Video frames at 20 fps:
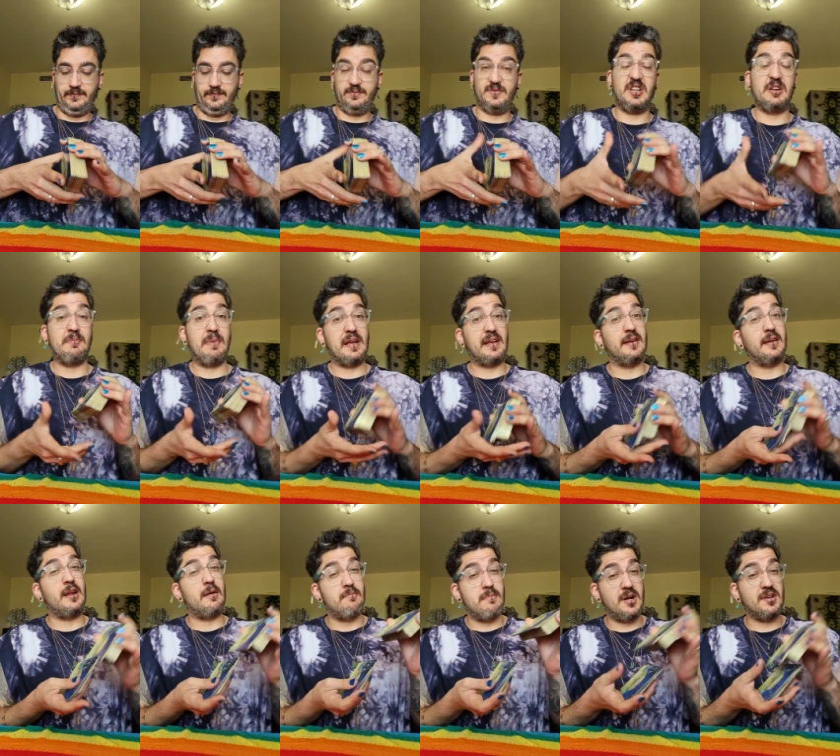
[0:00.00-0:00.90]
going to make it
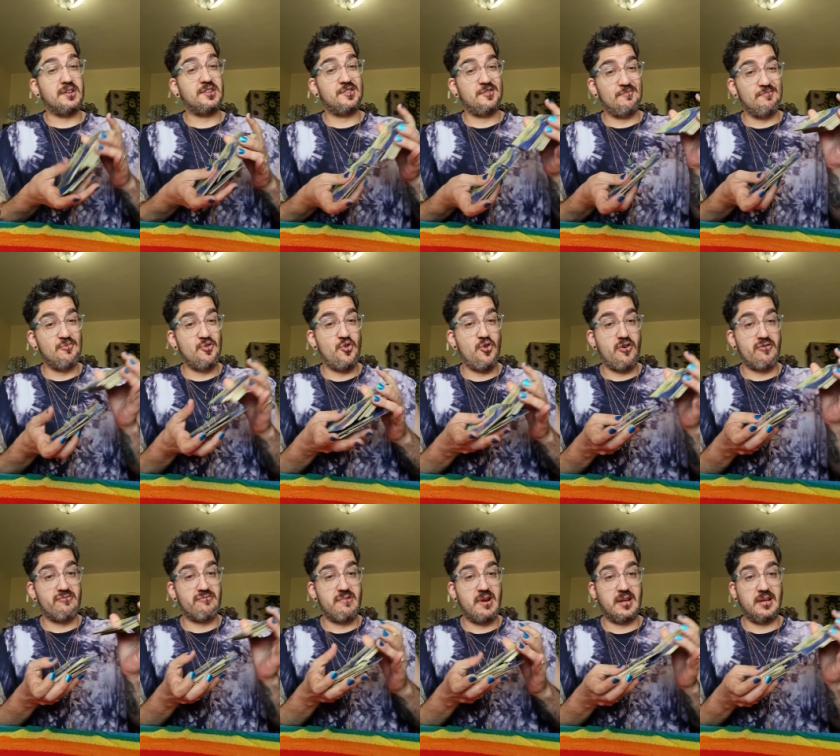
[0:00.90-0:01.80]
a much more
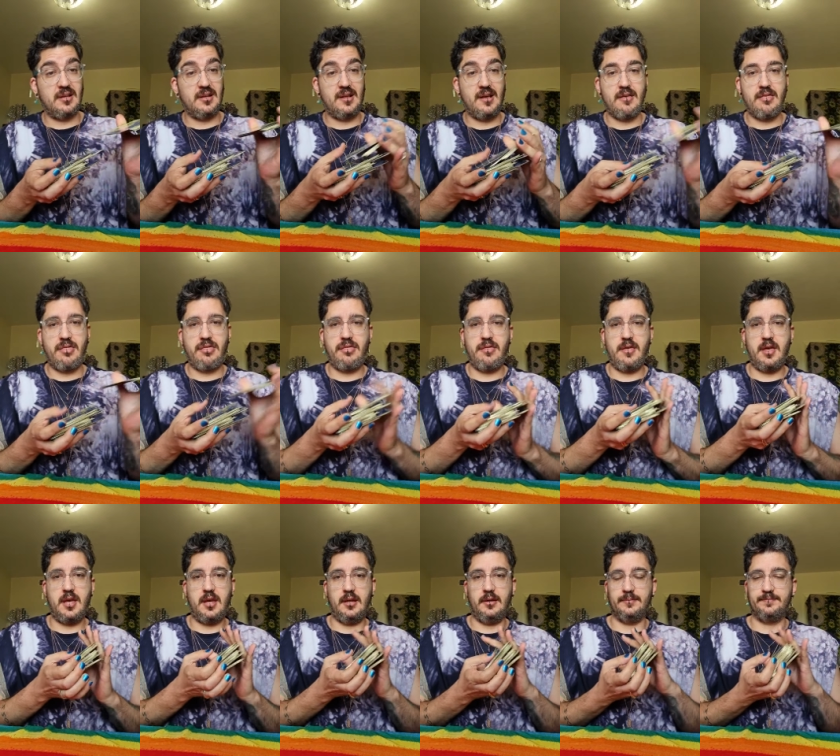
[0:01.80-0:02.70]
regular
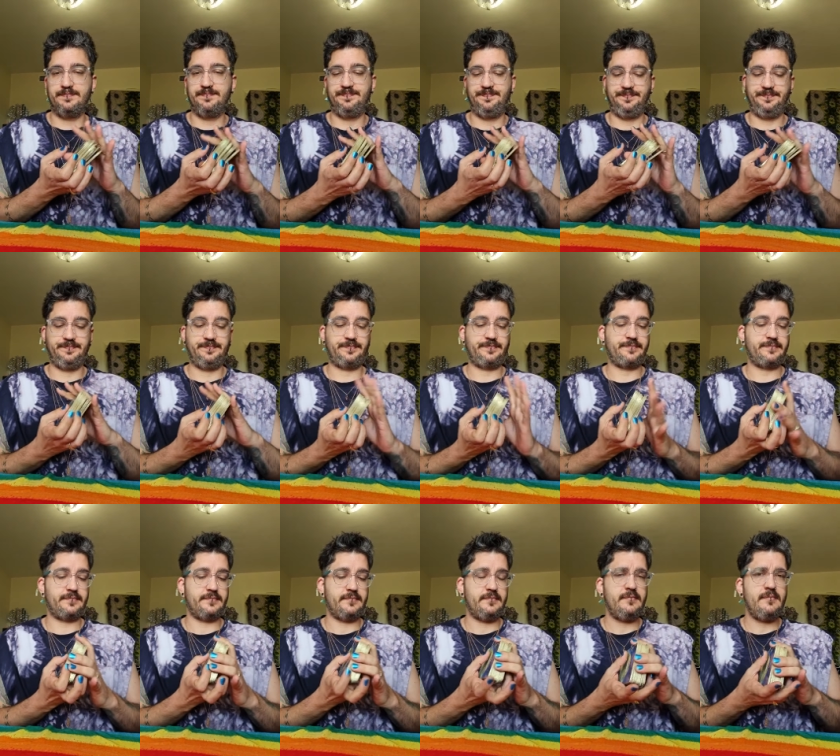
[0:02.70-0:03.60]
thing.
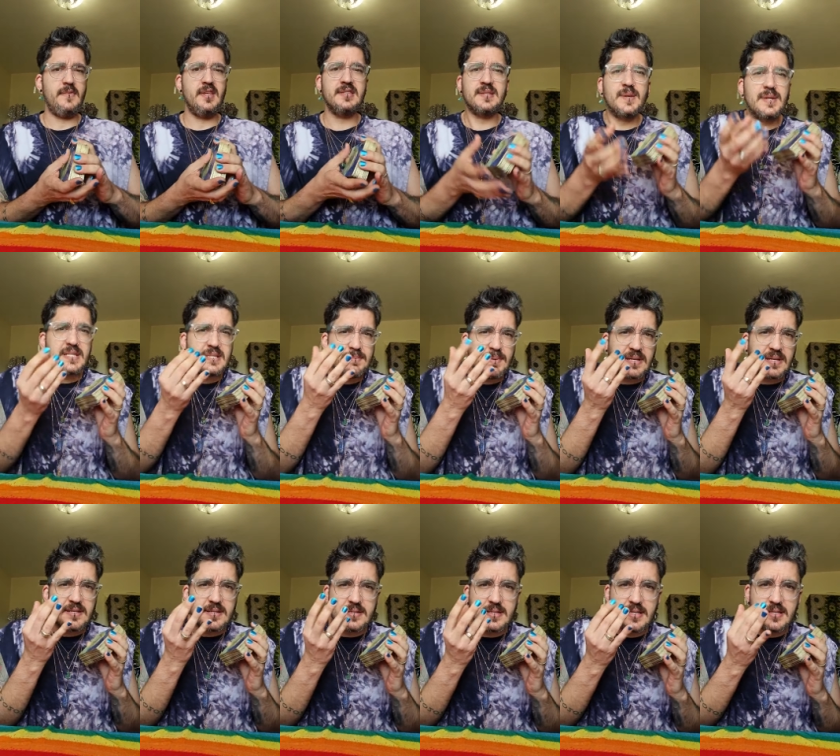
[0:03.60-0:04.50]
So expect
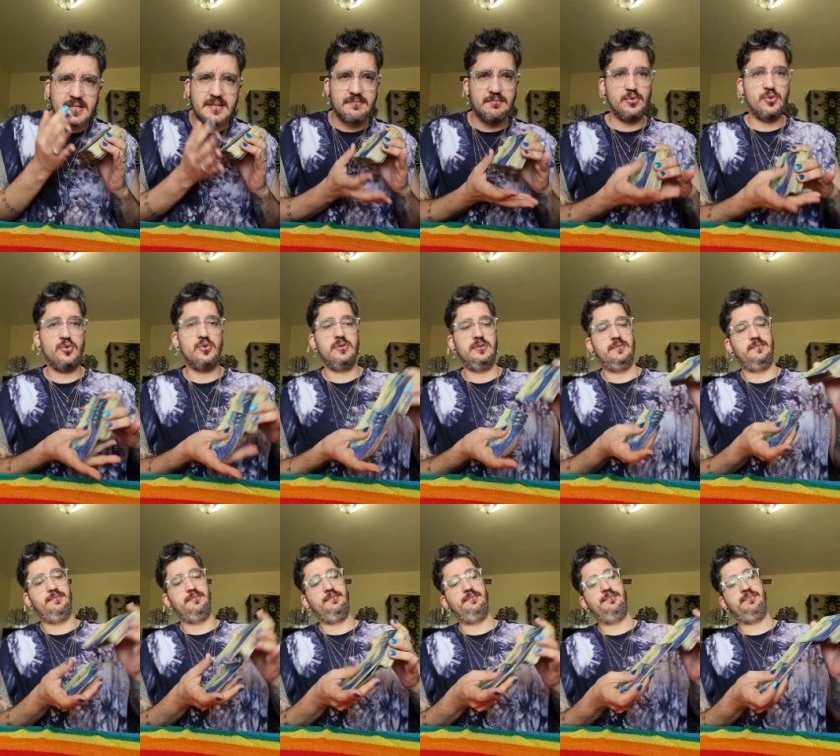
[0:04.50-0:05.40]
to see some more
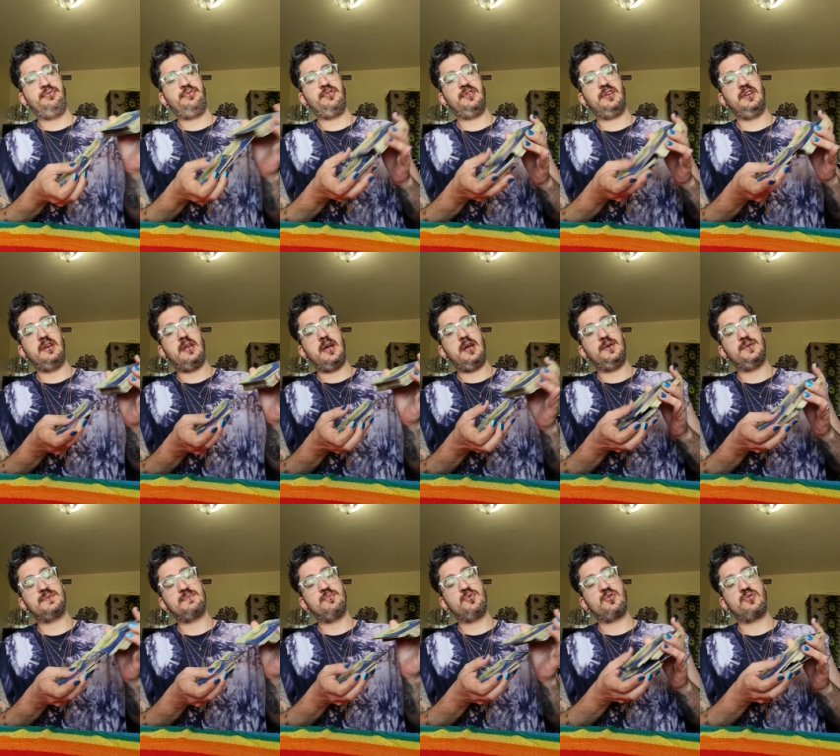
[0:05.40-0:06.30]
pretty
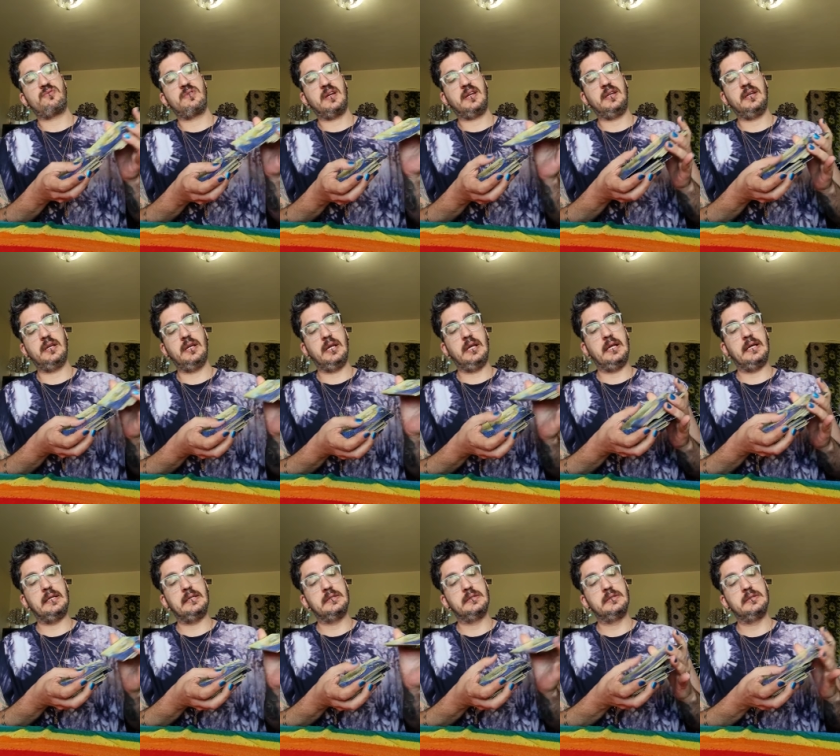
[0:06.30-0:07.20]
nails more regularly.